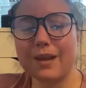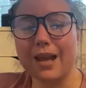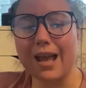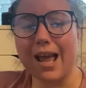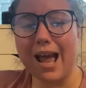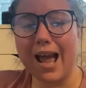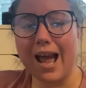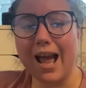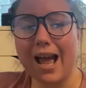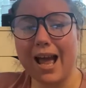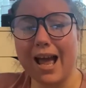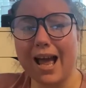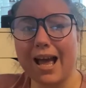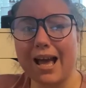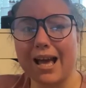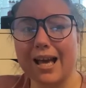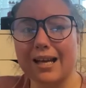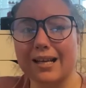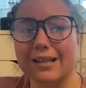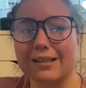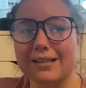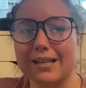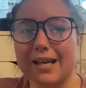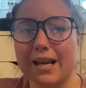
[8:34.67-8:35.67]

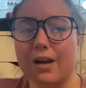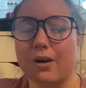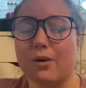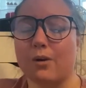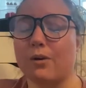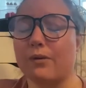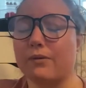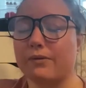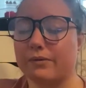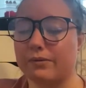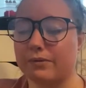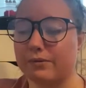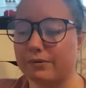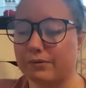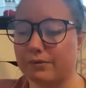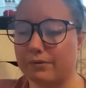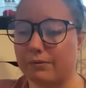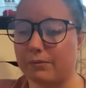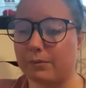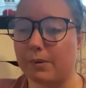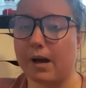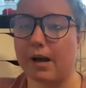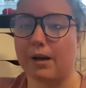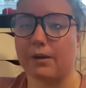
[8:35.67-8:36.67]
and yeah, of,
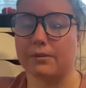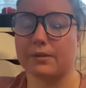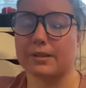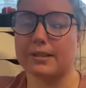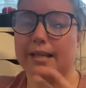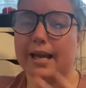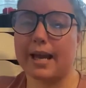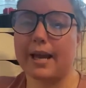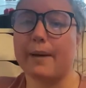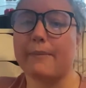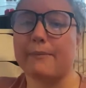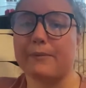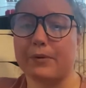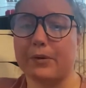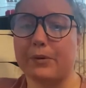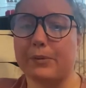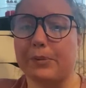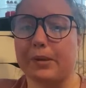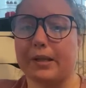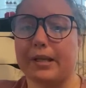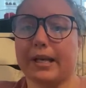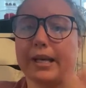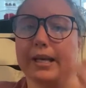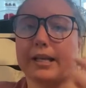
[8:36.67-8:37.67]
well, the day I'm
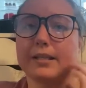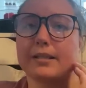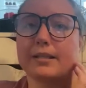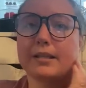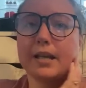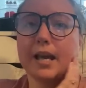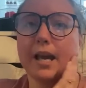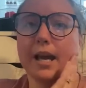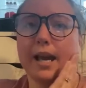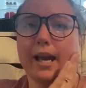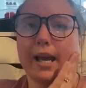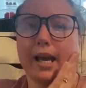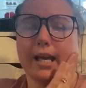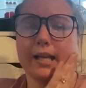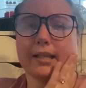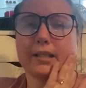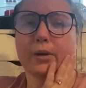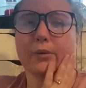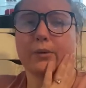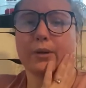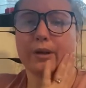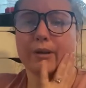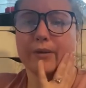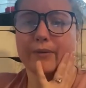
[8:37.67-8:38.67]
filming this, it's
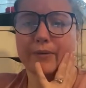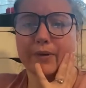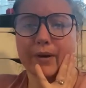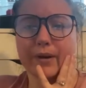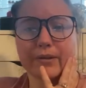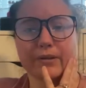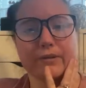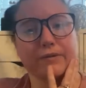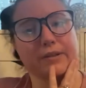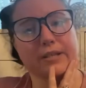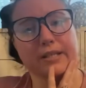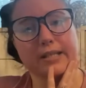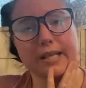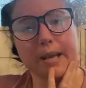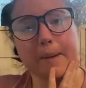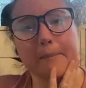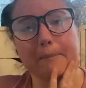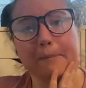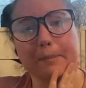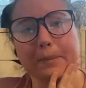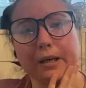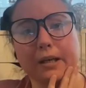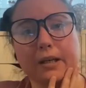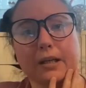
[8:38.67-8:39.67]
only the 1st of
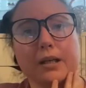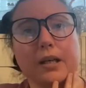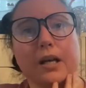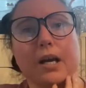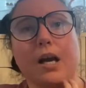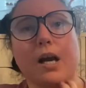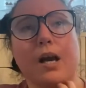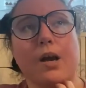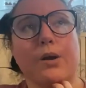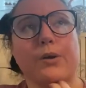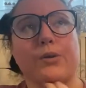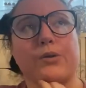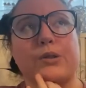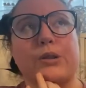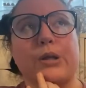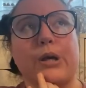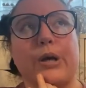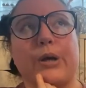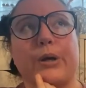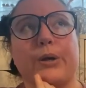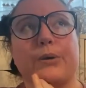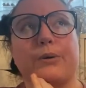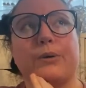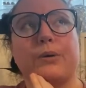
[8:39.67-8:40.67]
December, so
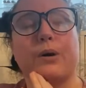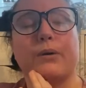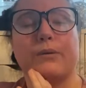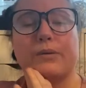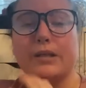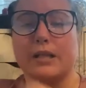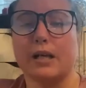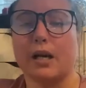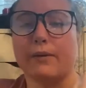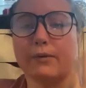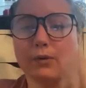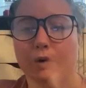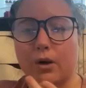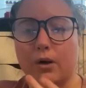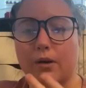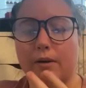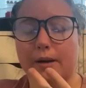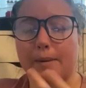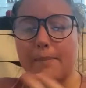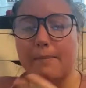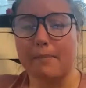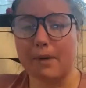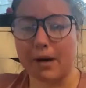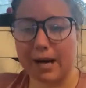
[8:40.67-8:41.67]
obviously I've got,
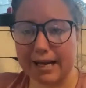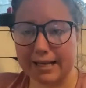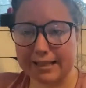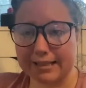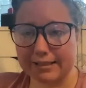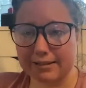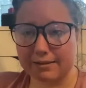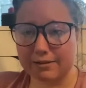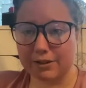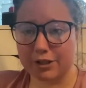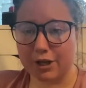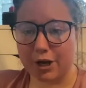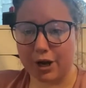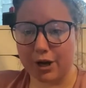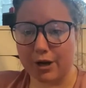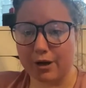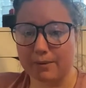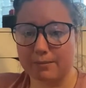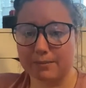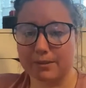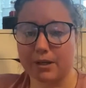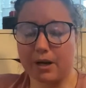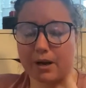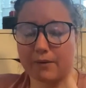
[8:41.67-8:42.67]
in my
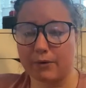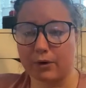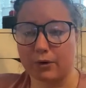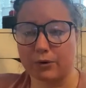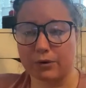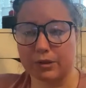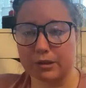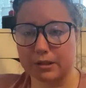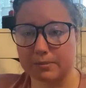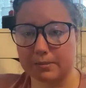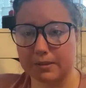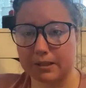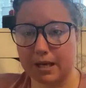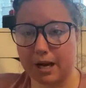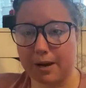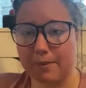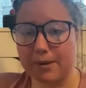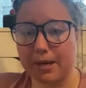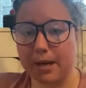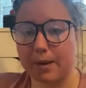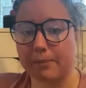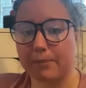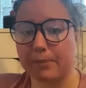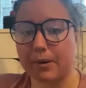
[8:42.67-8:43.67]
terms, I've got Christmas coming
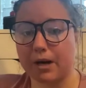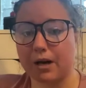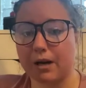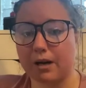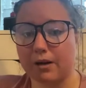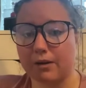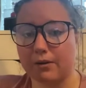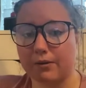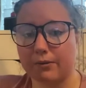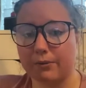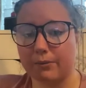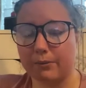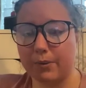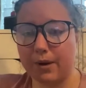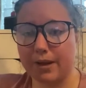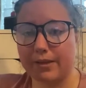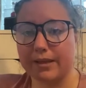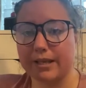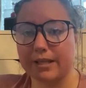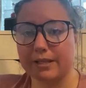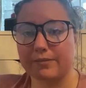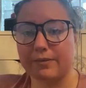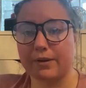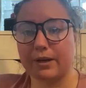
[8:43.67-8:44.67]
up, but when
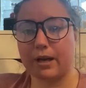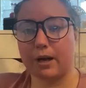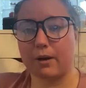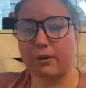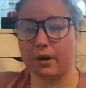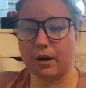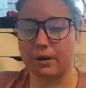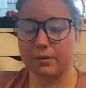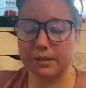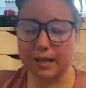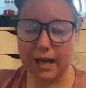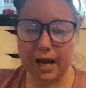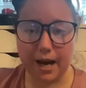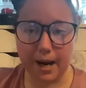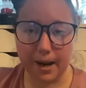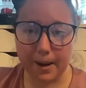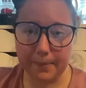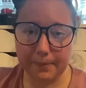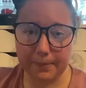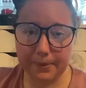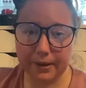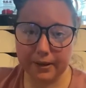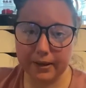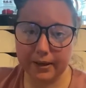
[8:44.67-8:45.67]
this video goes
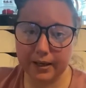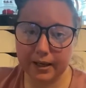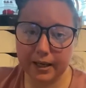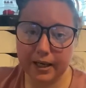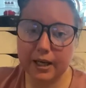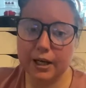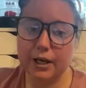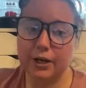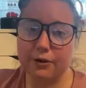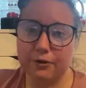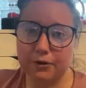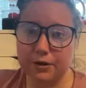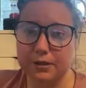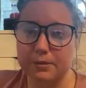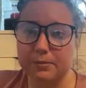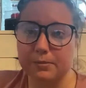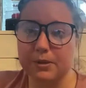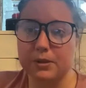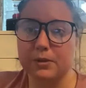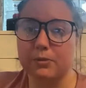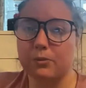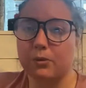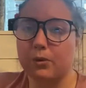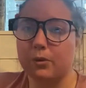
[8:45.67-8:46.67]
up,
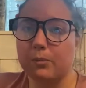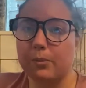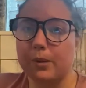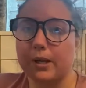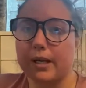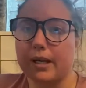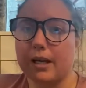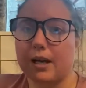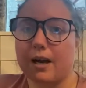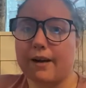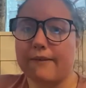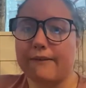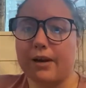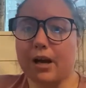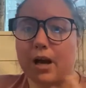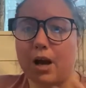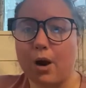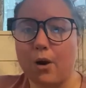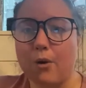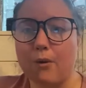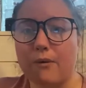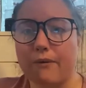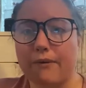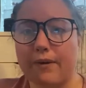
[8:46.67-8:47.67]
Christmas will be either
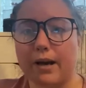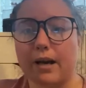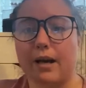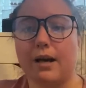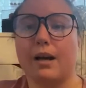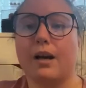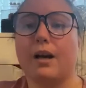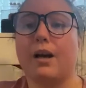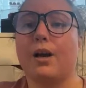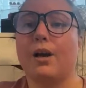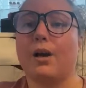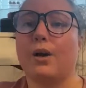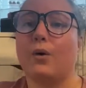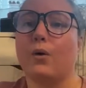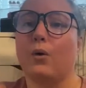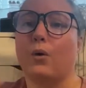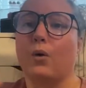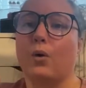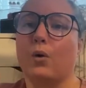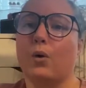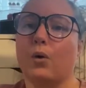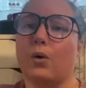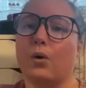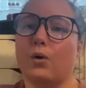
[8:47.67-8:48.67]
over
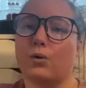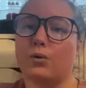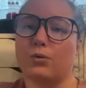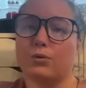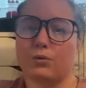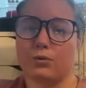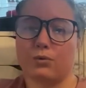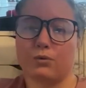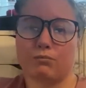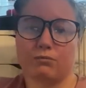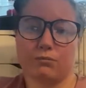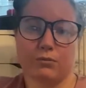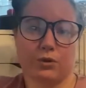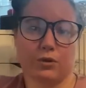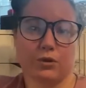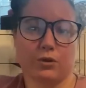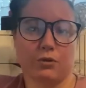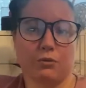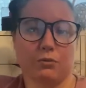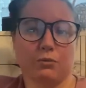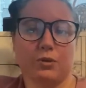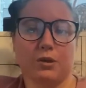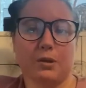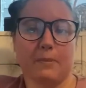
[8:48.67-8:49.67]
or
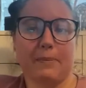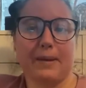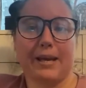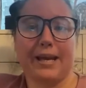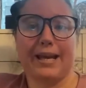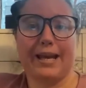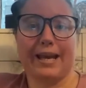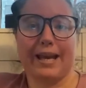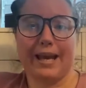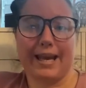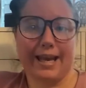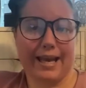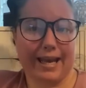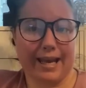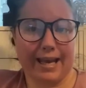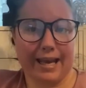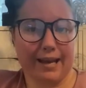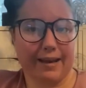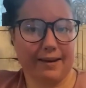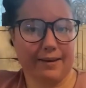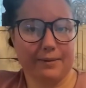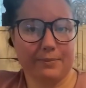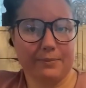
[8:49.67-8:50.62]
soon to be here.